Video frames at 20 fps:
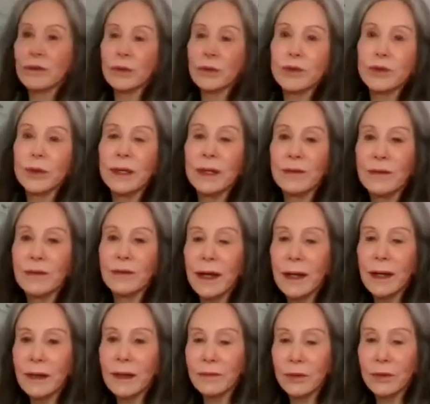to
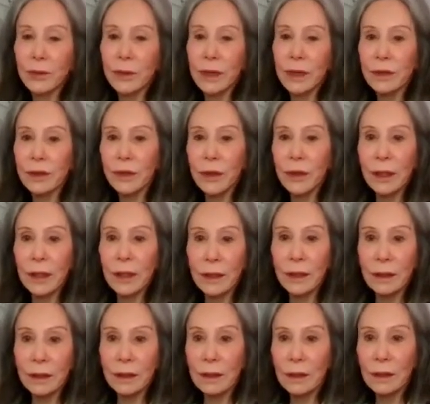325,
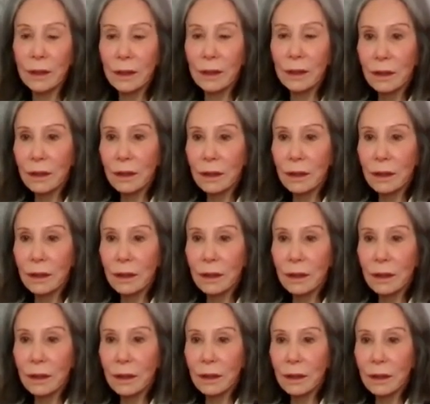330.
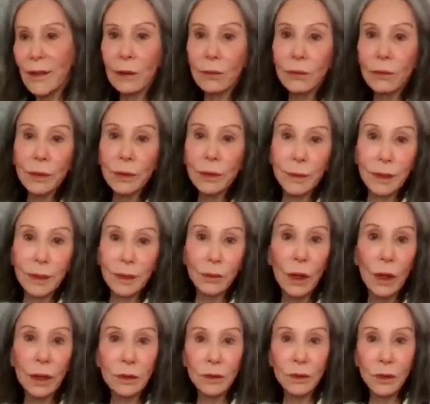And that would be
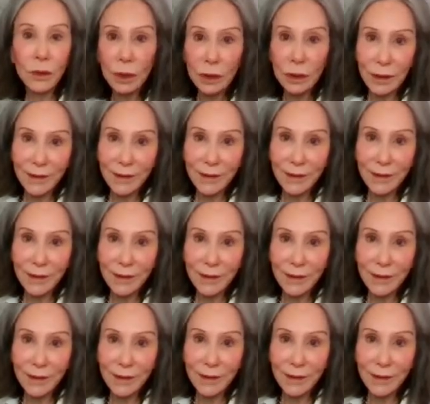1/4
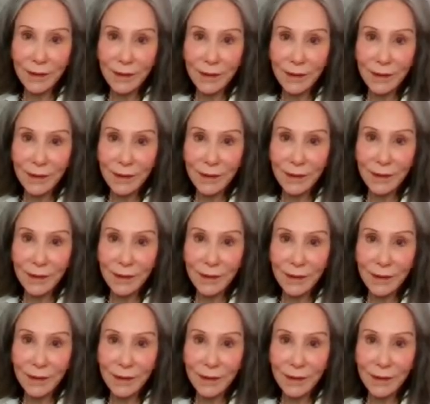of your
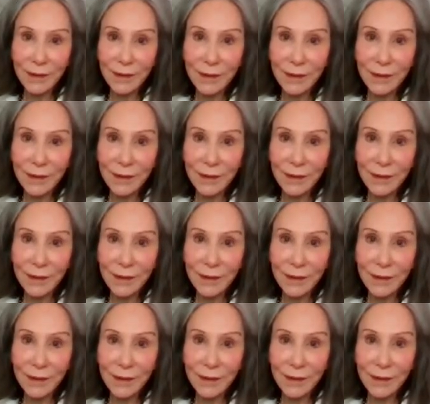original recipe.
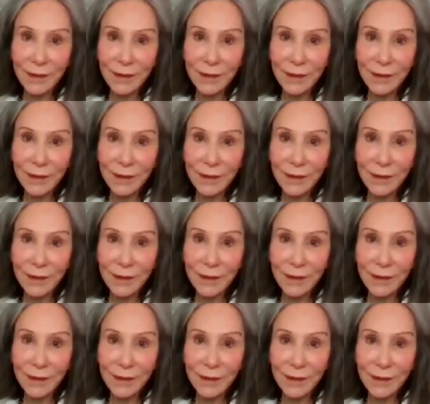
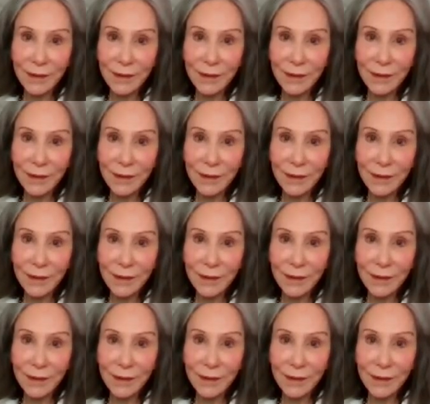So this
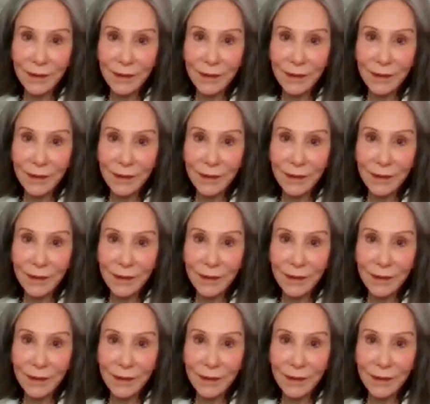should be